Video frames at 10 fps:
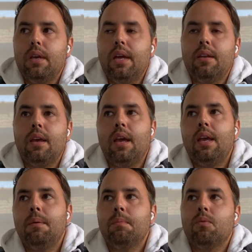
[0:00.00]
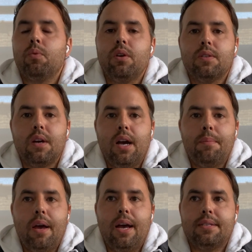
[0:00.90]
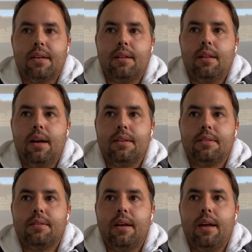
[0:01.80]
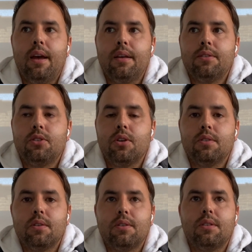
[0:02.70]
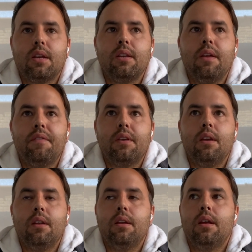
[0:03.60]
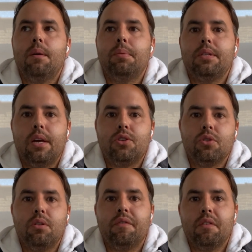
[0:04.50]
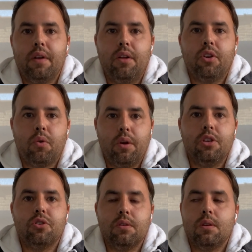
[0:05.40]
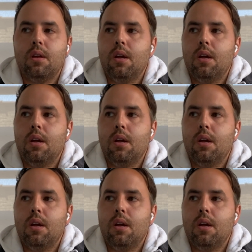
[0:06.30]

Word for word: in game, real time asset class that has just significant potential for value creation.